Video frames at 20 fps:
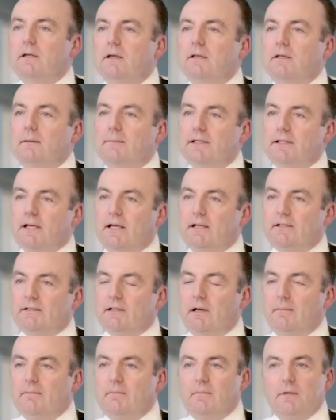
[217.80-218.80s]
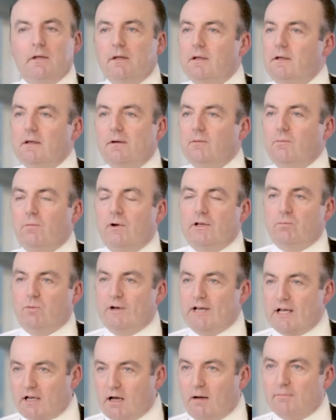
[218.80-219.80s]
And let me tell you something, when,
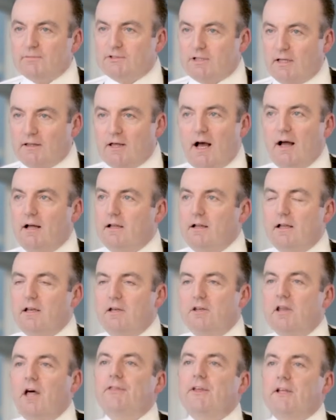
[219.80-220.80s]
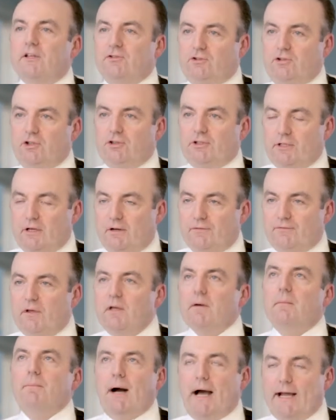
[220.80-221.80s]
when it comes to that, nothing's good enough,
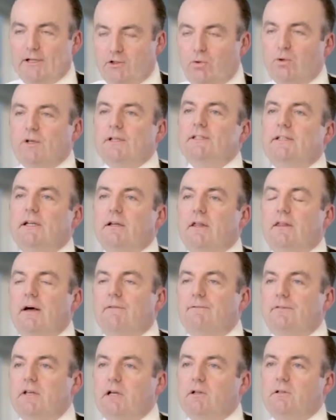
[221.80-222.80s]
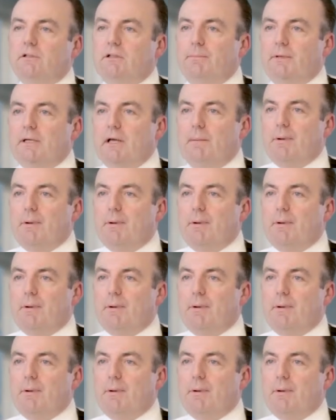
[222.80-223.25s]
but I do consider that vehicle to be